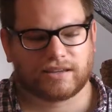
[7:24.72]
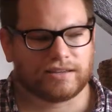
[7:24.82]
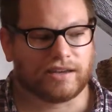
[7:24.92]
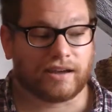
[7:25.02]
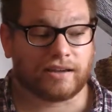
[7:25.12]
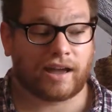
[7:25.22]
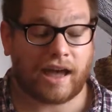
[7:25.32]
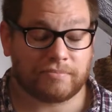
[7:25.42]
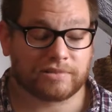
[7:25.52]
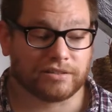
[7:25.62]
Yeah,
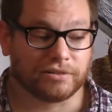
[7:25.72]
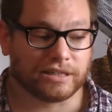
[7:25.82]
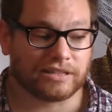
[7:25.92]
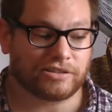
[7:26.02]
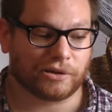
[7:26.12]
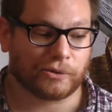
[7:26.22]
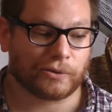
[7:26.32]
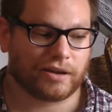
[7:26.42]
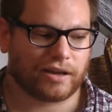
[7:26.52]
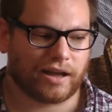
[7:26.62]
absolutely.
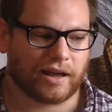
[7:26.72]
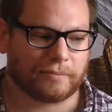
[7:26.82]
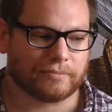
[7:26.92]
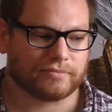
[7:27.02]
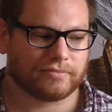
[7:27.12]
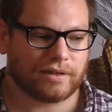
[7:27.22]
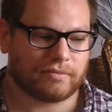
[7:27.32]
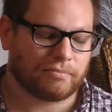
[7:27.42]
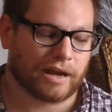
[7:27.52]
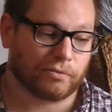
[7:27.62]
So
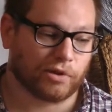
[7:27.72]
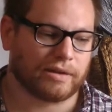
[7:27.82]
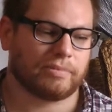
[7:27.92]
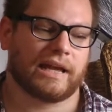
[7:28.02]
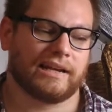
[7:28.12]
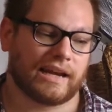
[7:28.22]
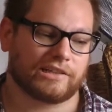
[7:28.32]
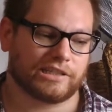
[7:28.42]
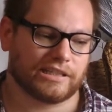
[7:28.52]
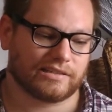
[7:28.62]
my role at Planet
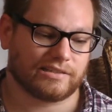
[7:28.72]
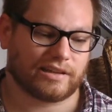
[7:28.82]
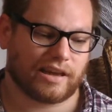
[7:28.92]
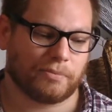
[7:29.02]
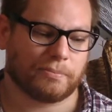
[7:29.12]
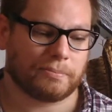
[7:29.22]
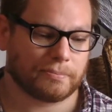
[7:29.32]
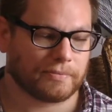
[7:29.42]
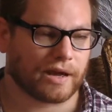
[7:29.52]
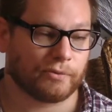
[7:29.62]
actually is to help
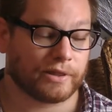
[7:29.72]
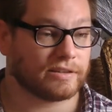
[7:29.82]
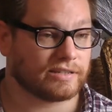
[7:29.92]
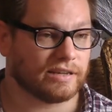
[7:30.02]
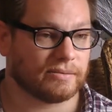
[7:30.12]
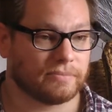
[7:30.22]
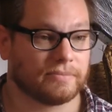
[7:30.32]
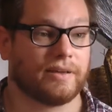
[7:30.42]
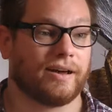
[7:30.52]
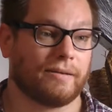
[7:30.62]
with the
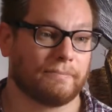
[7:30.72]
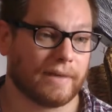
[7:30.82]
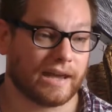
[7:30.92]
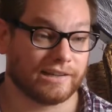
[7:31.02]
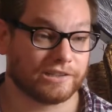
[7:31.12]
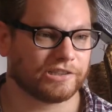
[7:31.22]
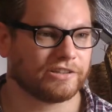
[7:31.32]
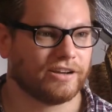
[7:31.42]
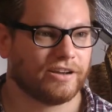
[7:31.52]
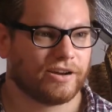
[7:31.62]
team
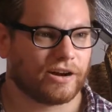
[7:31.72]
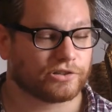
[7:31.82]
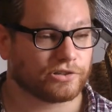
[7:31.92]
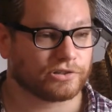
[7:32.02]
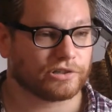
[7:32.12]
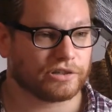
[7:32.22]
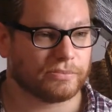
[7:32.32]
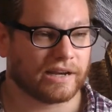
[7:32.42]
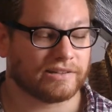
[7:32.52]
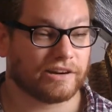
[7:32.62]
manage our social,
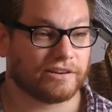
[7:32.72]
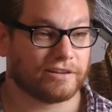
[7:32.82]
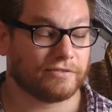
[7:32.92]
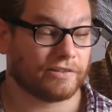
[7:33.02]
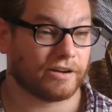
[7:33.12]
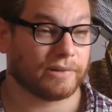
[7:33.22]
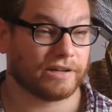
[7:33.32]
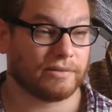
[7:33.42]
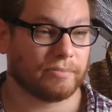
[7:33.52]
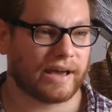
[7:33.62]
humanitarian, and
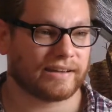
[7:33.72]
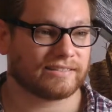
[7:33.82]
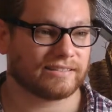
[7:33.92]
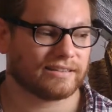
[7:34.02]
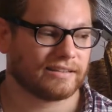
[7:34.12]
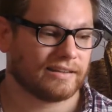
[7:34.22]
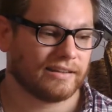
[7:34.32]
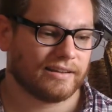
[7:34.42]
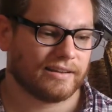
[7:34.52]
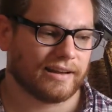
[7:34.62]
environmental impacts.
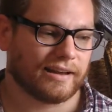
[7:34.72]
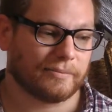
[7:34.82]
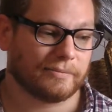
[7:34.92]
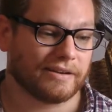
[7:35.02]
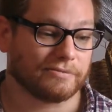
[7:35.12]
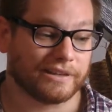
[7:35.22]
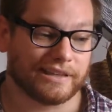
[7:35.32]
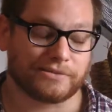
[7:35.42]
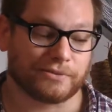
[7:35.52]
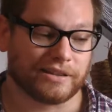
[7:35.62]
And
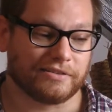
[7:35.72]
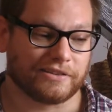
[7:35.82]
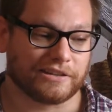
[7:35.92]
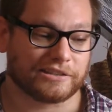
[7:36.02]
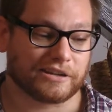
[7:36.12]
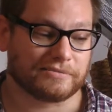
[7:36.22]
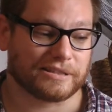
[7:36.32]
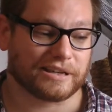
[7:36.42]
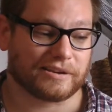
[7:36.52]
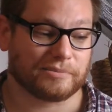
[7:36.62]
really, it's one of the funnest jobs
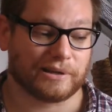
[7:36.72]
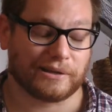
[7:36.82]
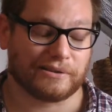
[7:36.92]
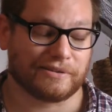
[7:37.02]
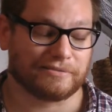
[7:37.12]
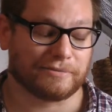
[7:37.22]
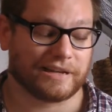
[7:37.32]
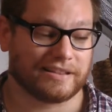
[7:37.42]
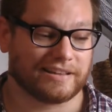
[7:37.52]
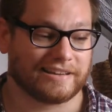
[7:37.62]
at the company, although
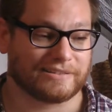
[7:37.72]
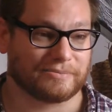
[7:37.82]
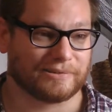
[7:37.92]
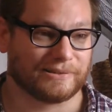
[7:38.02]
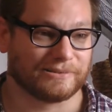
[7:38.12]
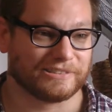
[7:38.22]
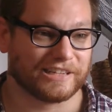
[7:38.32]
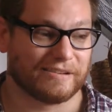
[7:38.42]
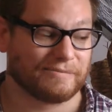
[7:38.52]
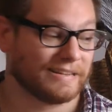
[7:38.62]
everybody, I think, has a pretty cool
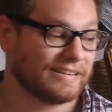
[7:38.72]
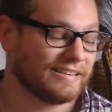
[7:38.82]
job.